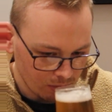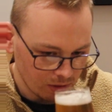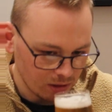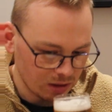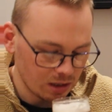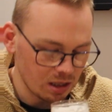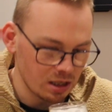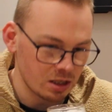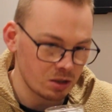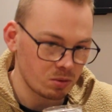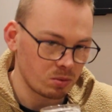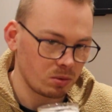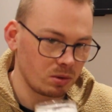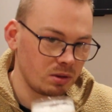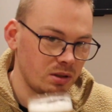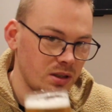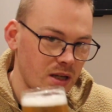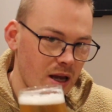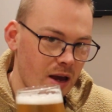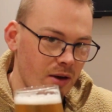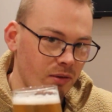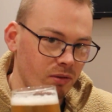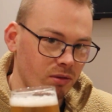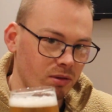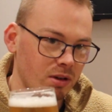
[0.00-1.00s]
This one
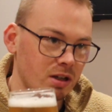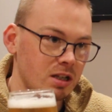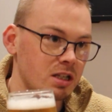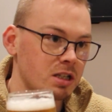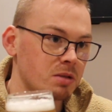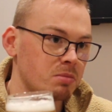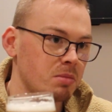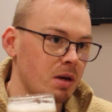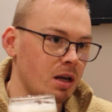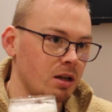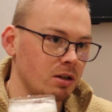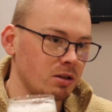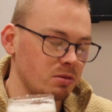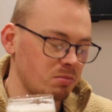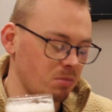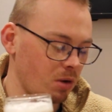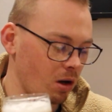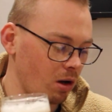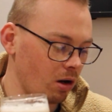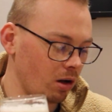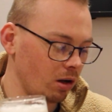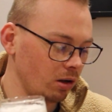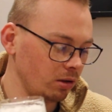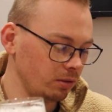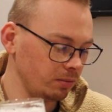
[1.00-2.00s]
definitely smells
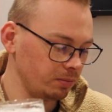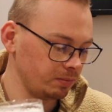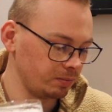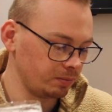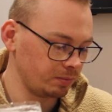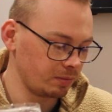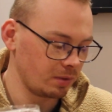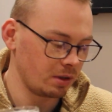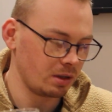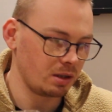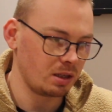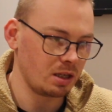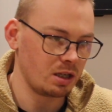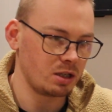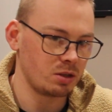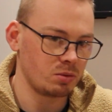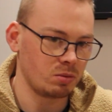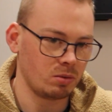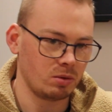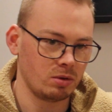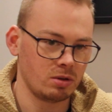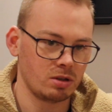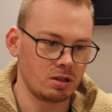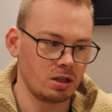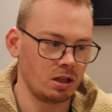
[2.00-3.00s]
more. This
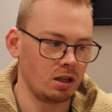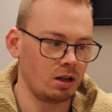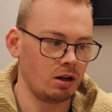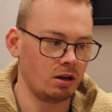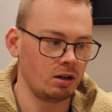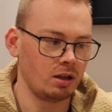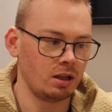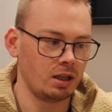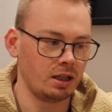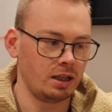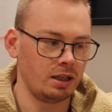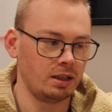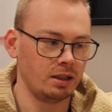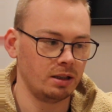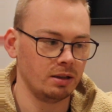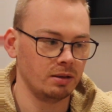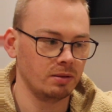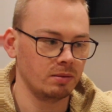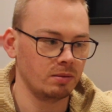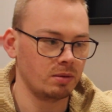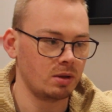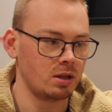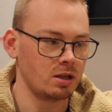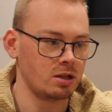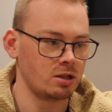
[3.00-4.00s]
one's a lot cleaner.
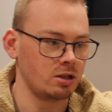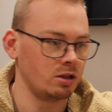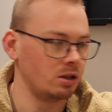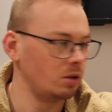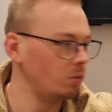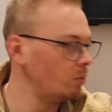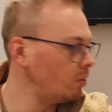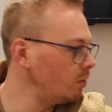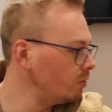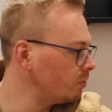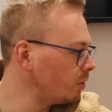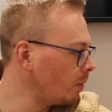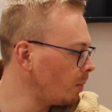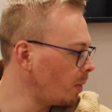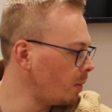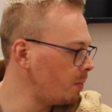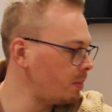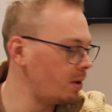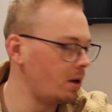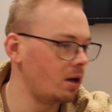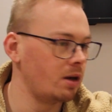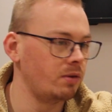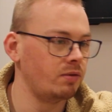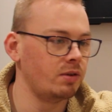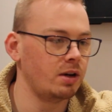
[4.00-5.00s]
So the one from the
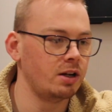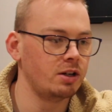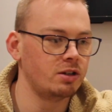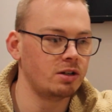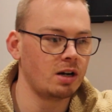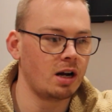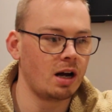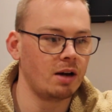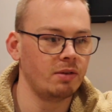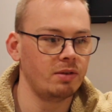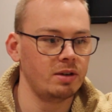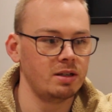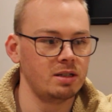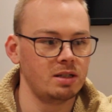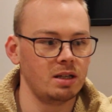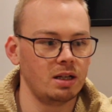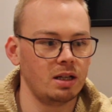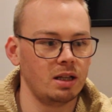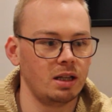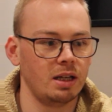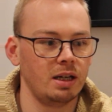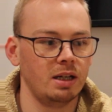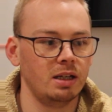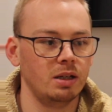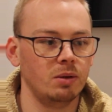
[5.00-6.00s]
Perfect Draft is the
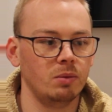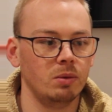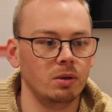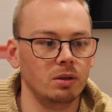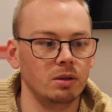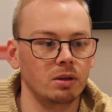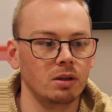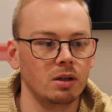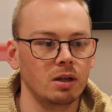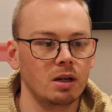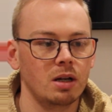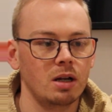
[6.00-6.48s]
cleaner one.